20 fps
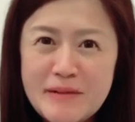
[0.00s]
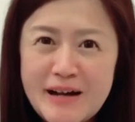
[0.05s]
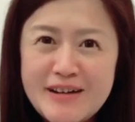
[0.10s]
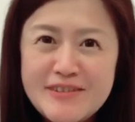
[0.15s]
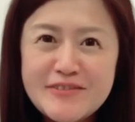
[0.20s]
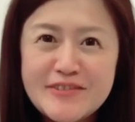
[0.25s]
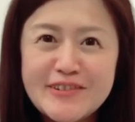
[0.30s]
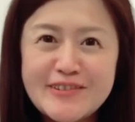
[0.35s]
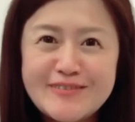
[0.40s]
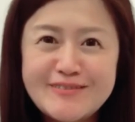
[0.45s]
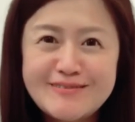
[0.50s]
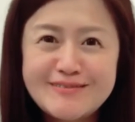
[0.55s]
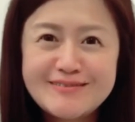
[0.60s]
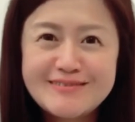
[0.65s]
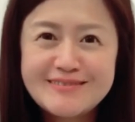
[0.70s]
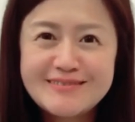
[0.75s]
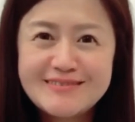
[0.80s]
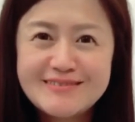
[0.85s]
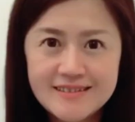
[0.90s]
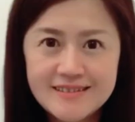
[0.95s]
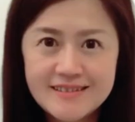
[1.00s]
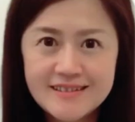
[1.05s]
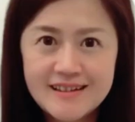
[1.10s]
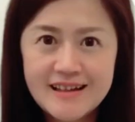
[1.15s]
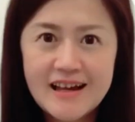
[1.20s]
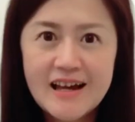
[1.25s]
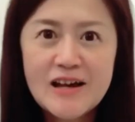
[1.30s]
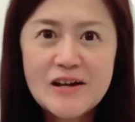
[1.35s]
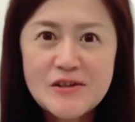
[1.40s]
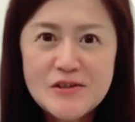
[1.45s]
bathroom.
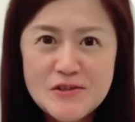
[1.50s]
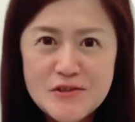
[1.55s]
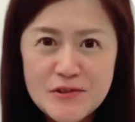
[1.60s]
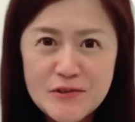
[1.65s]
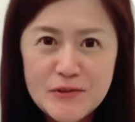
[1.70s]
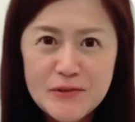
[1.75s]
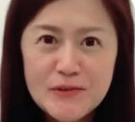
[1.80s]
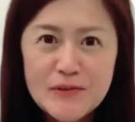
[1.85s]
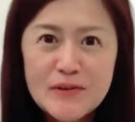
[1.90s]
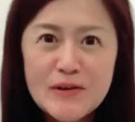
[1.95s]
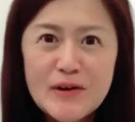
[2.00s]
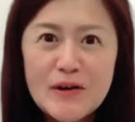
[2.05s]
2.